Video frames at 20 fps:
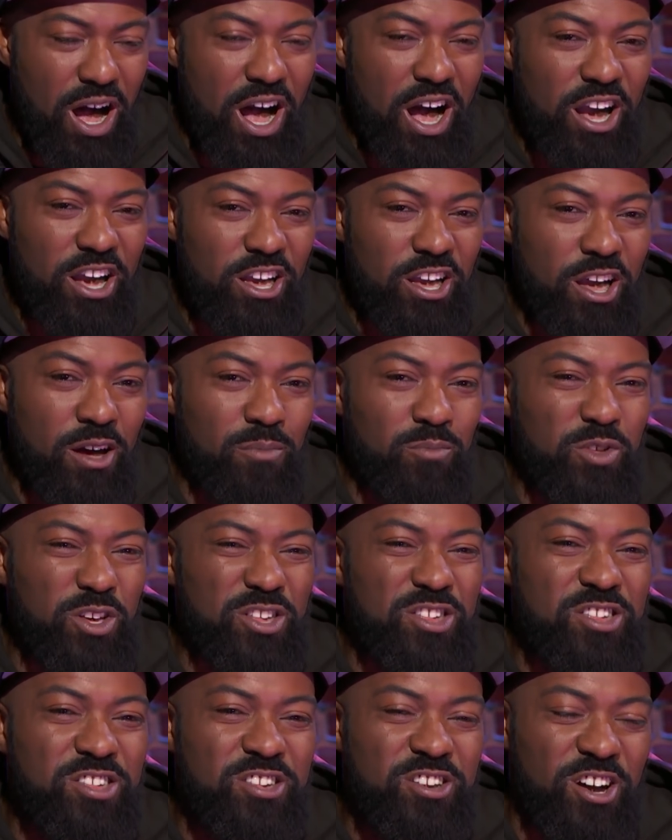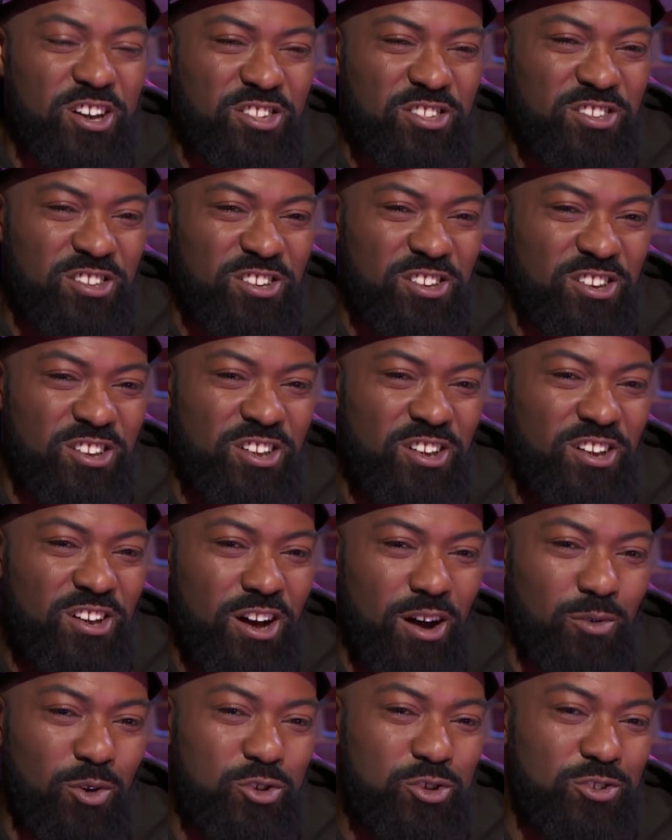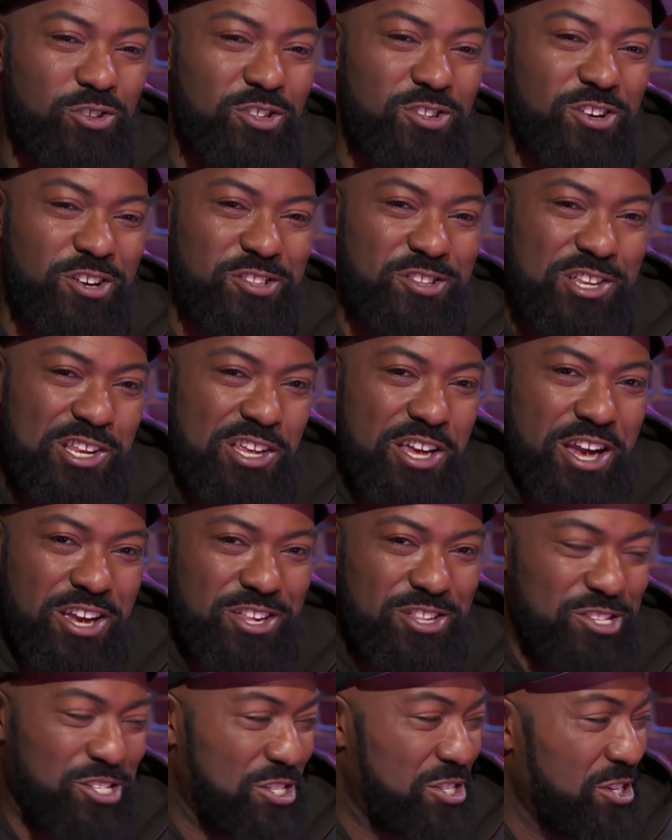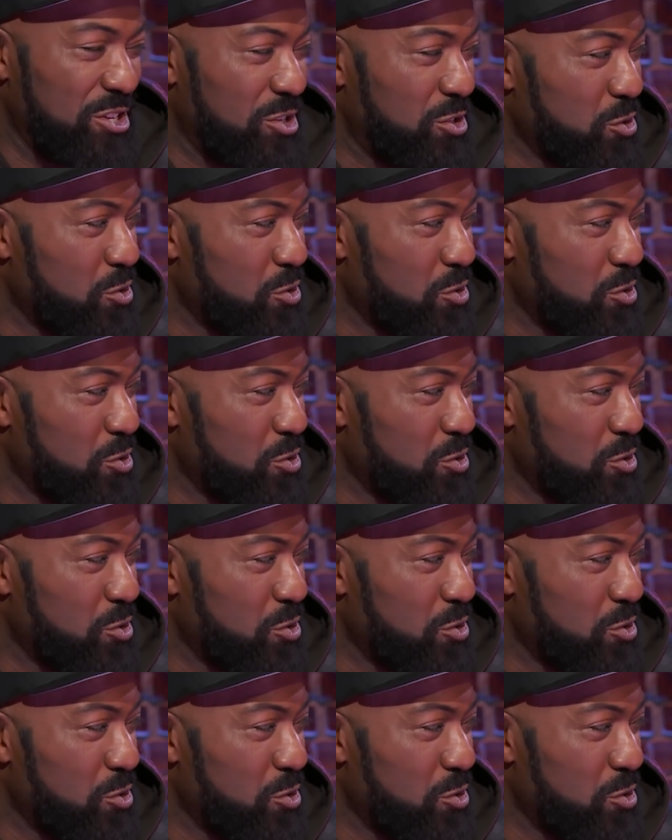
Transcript: Wow. I am disgusted. I'm also disgusted the Yankees just didn't